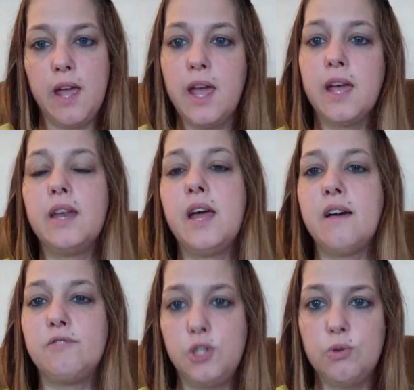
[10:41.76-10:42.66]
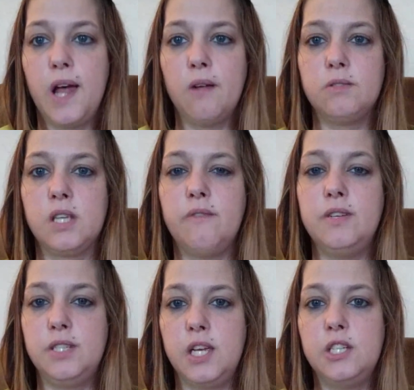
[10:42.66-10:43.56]
and have 2 counts of
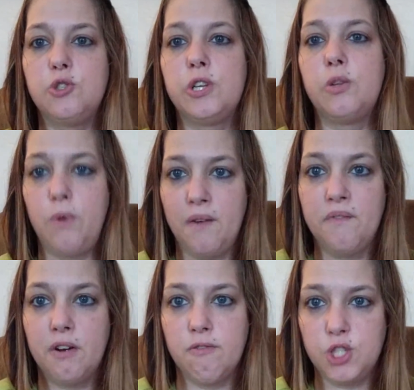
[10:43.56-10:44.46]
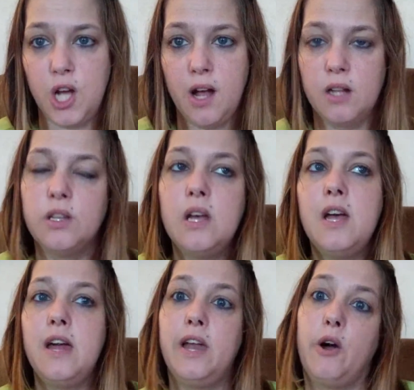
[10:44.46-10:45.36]
endangering the welfare of a child.
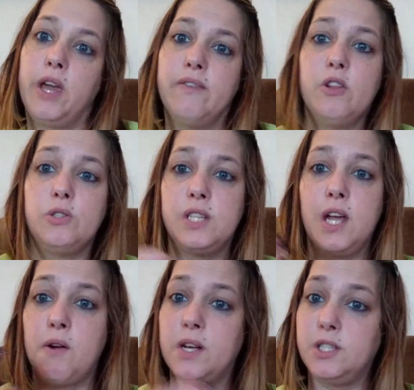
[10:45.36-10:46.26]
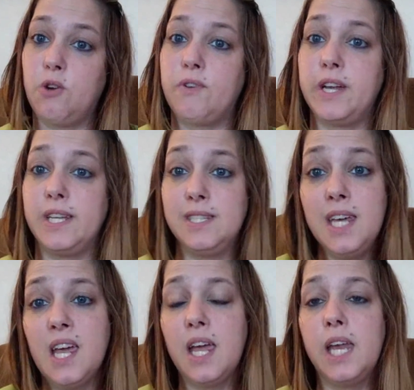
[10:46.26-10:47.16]
Now, even though Sierra is over
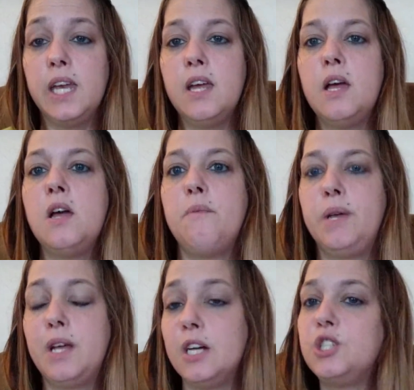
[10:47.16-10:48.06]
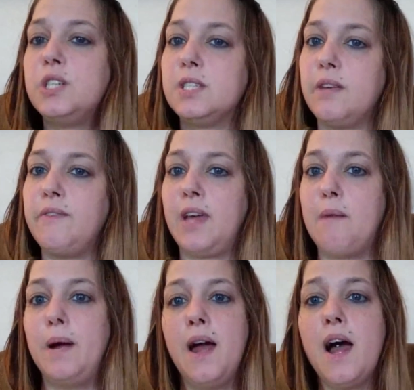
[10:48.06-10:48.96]
18, because she's living
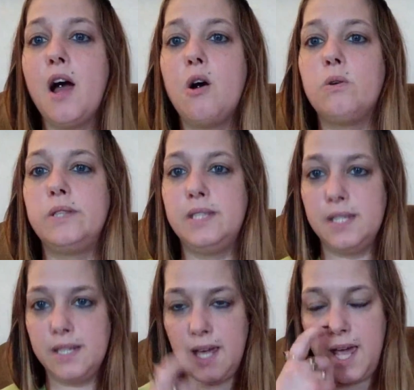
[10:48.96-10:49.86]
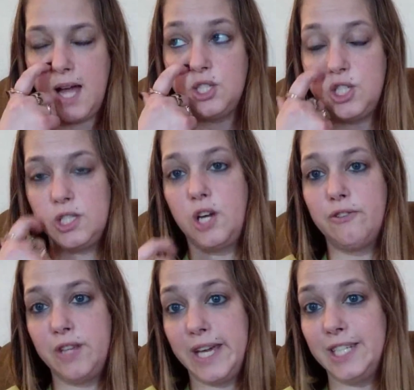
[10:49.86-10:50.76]
at my house and she's
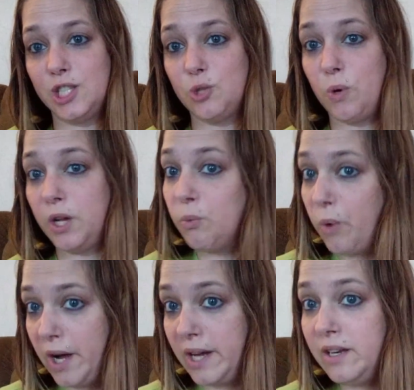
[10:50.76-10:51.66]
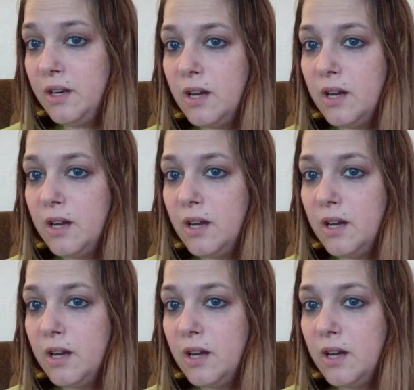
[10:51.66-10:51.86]
under the age of 21,